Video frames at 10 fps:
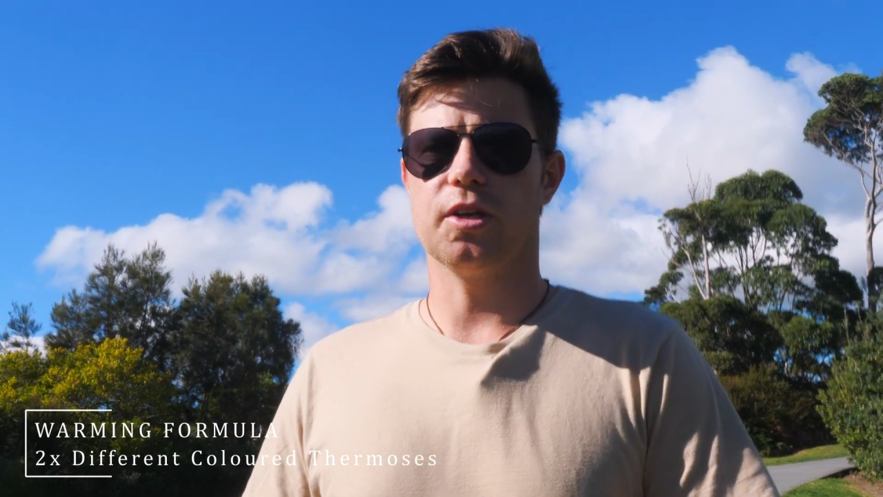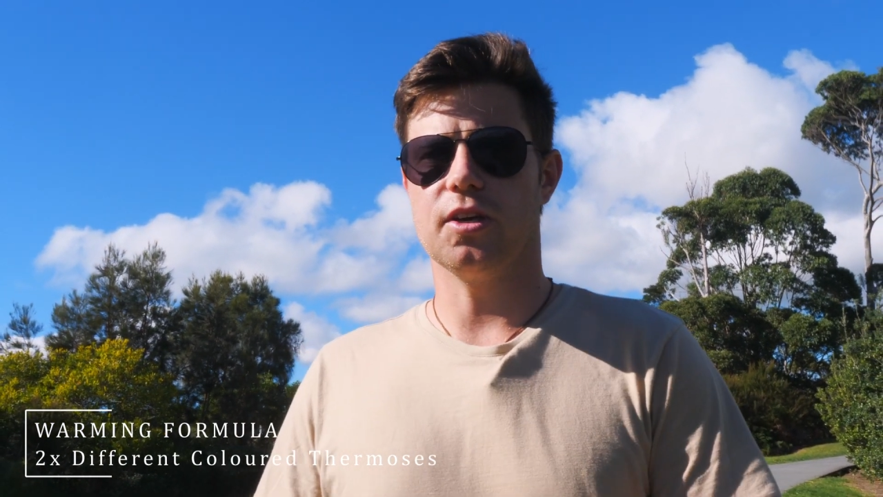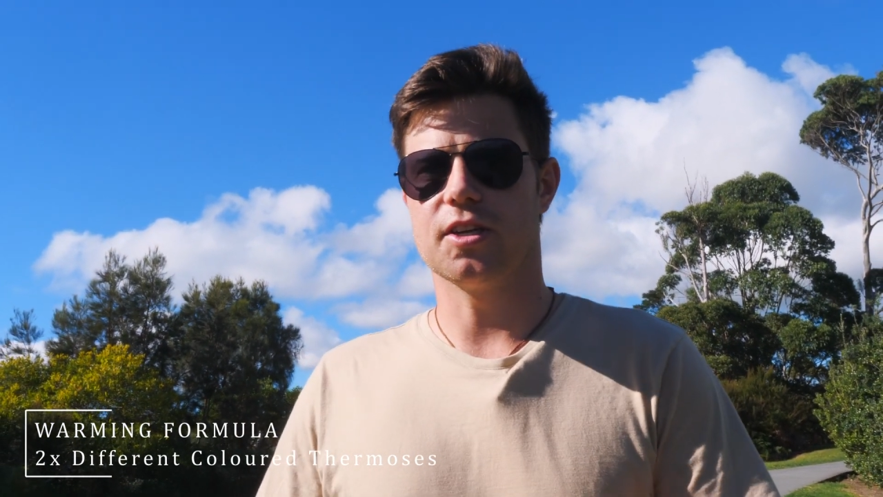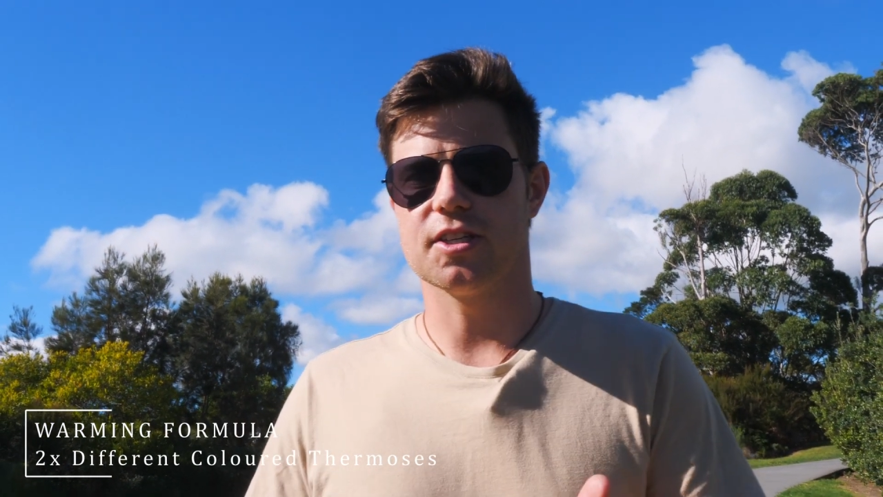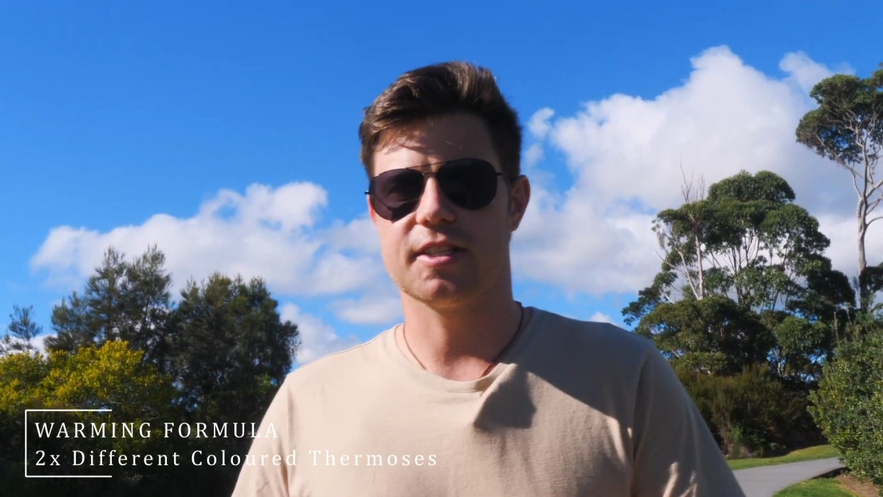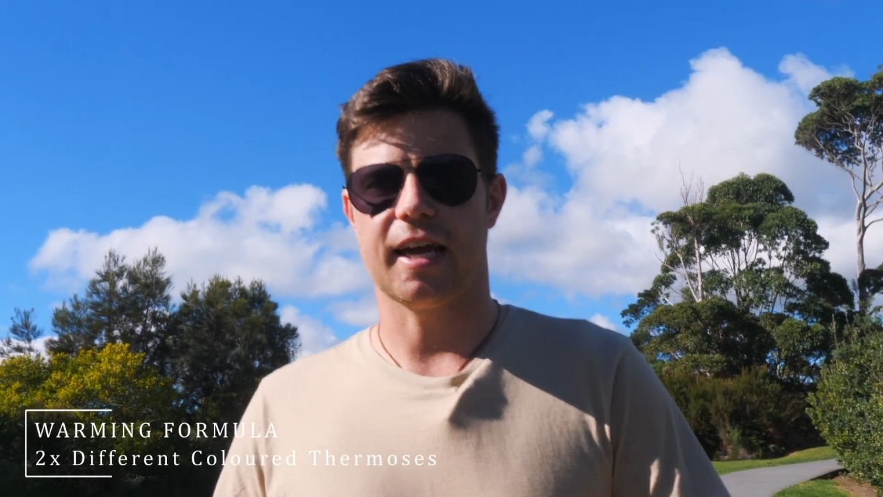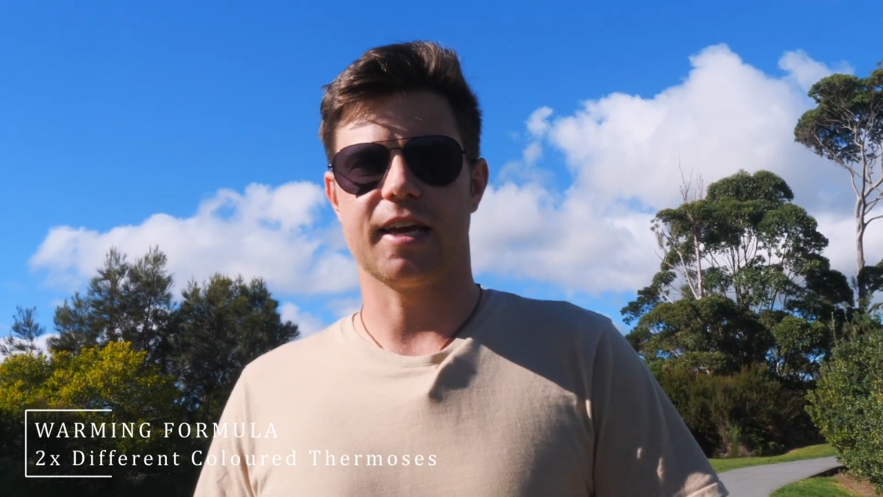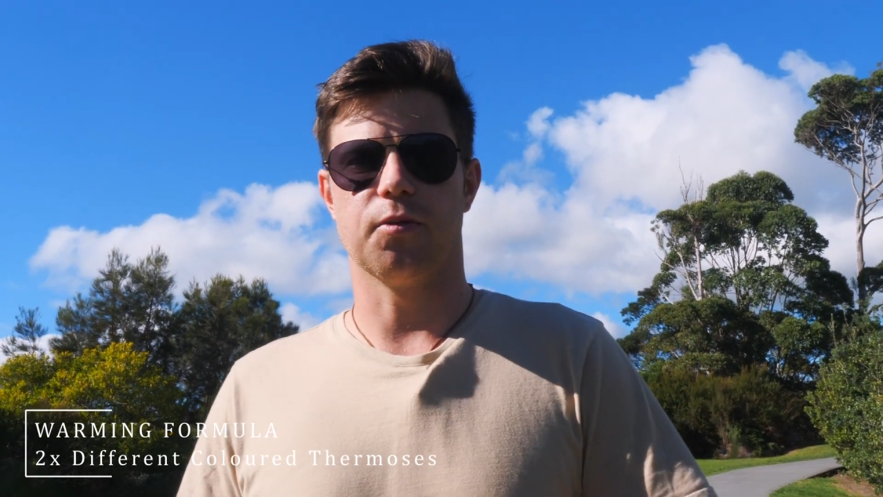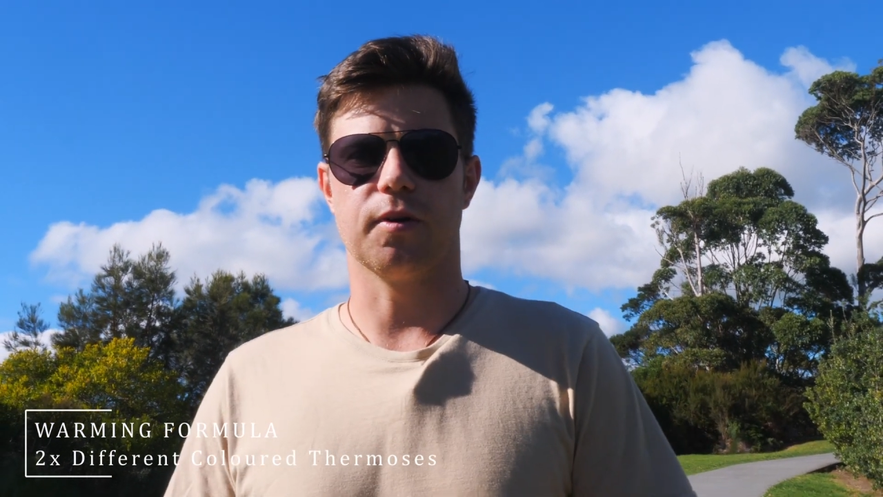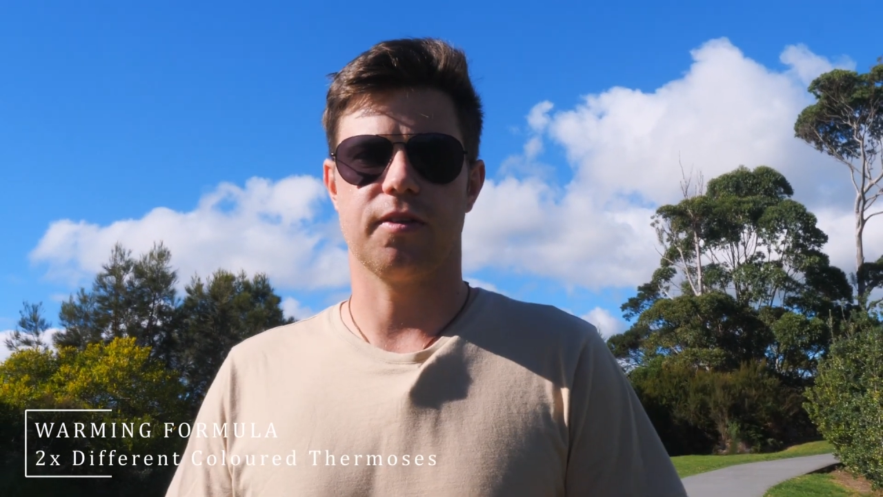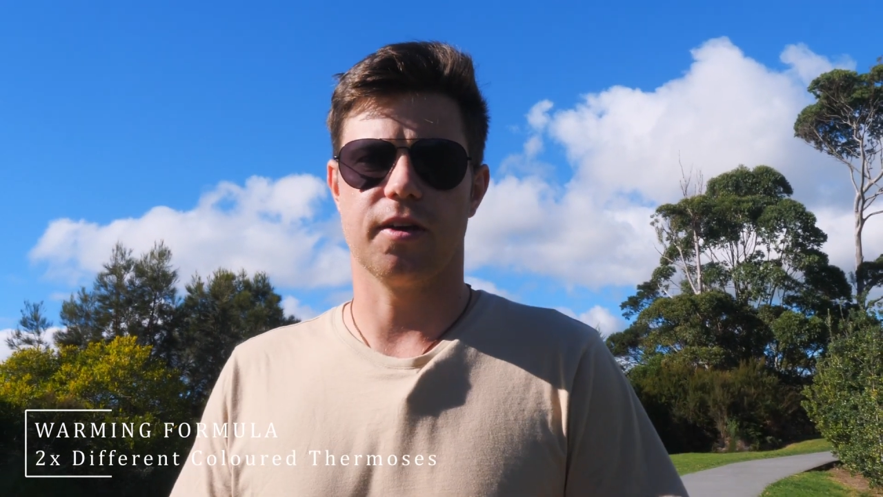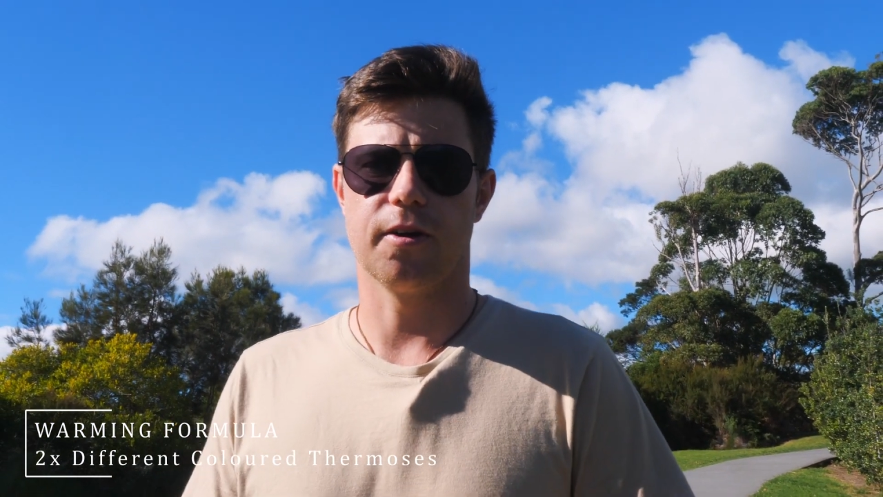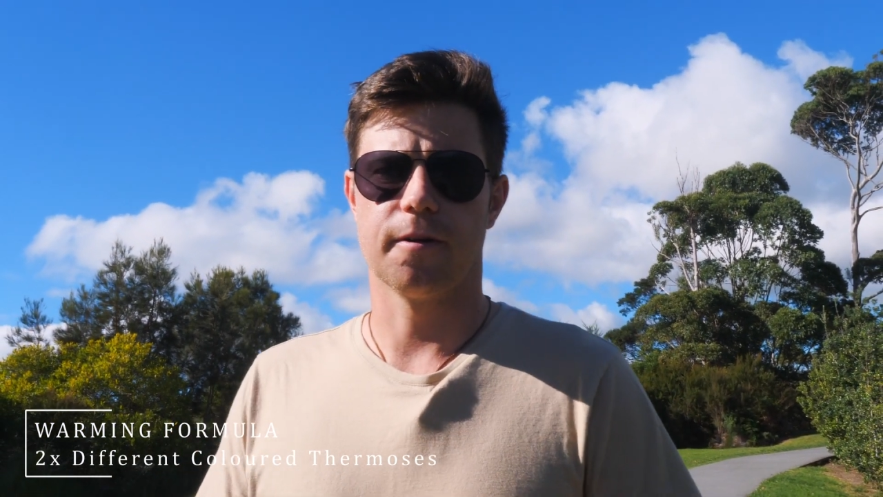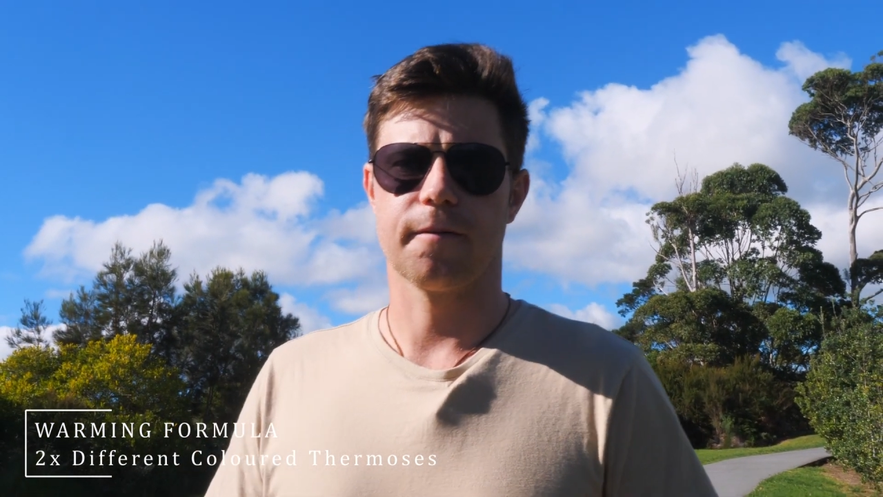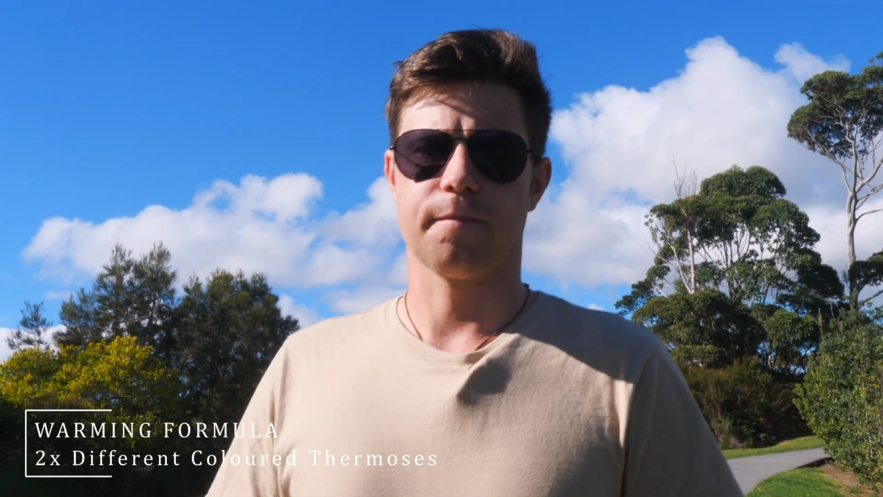you can just take it with you.